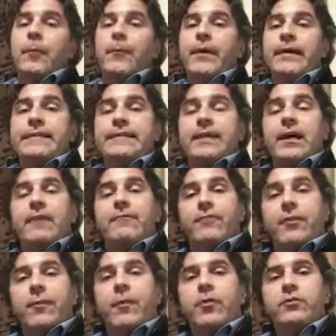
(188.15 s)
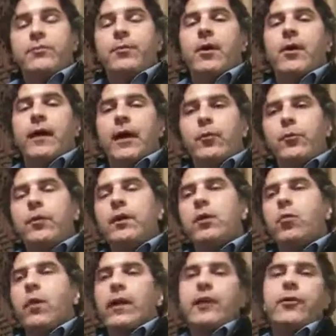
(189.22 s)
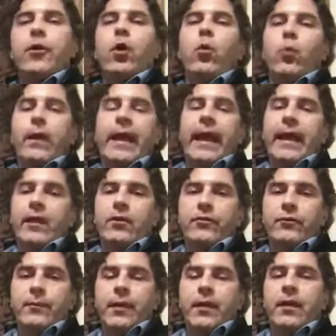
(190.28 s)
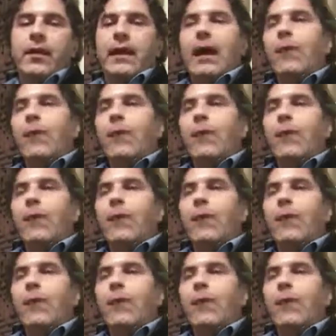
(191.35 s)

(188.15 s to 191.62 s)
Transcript: But for the most part, I really want to know what ails me.